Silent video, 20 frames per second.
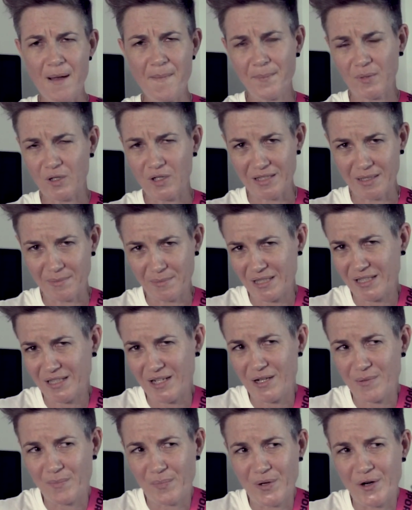because I'm just
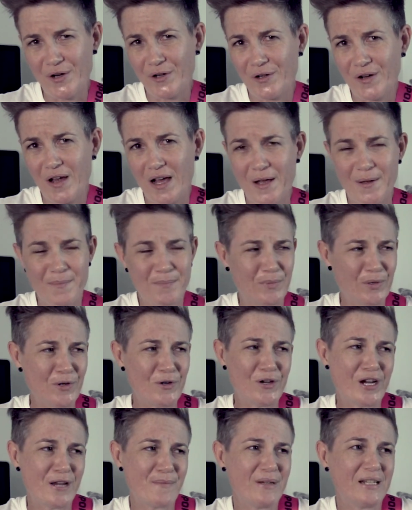going to
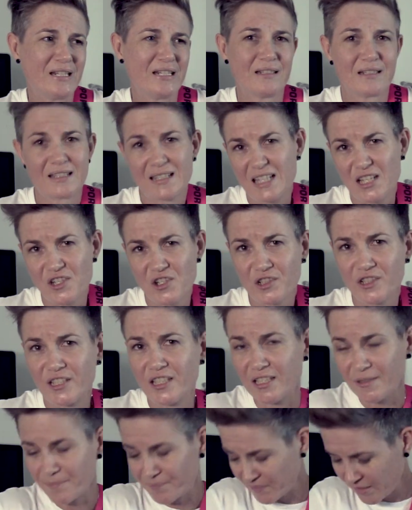program it in, schedule it
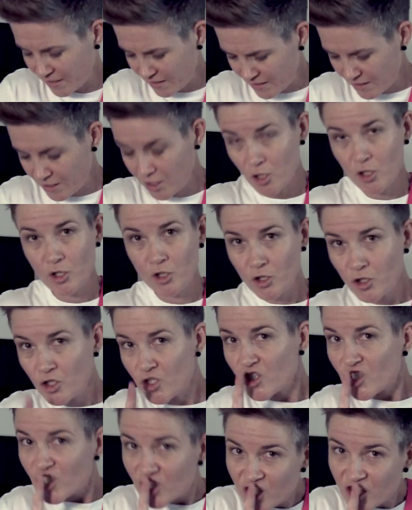in.
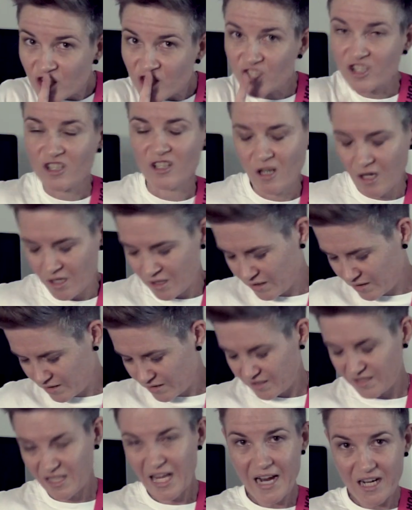Shh,
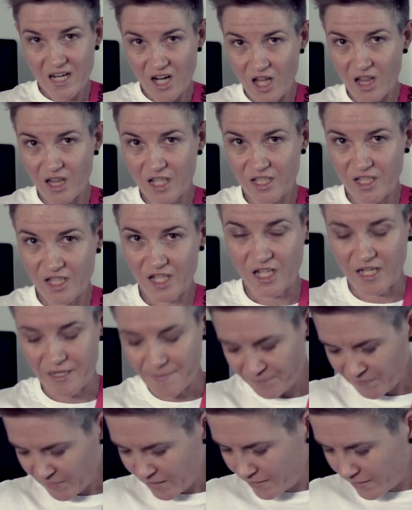technology.
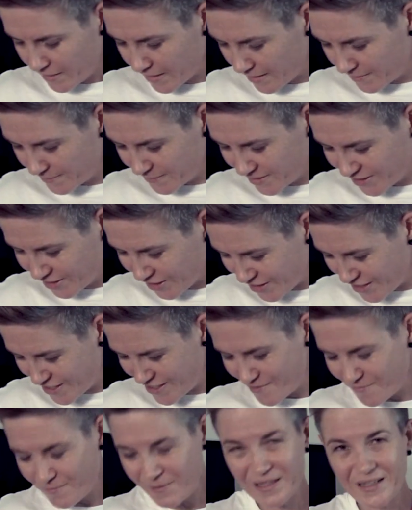
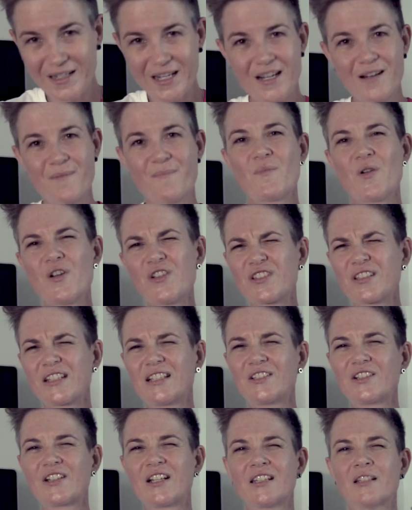So we're going to mostly
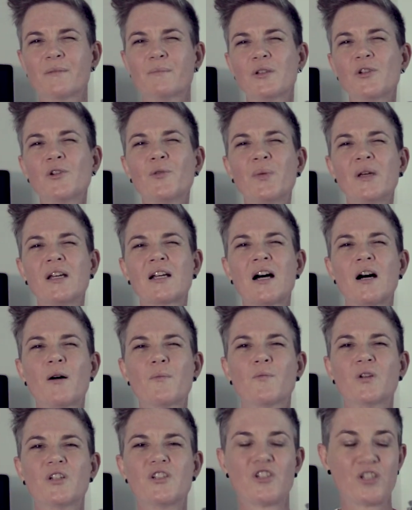look at the middle
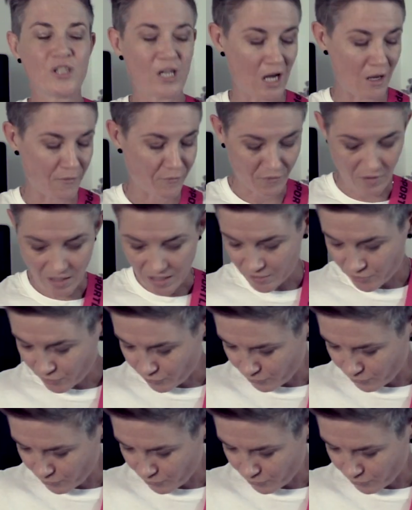pickup, which I find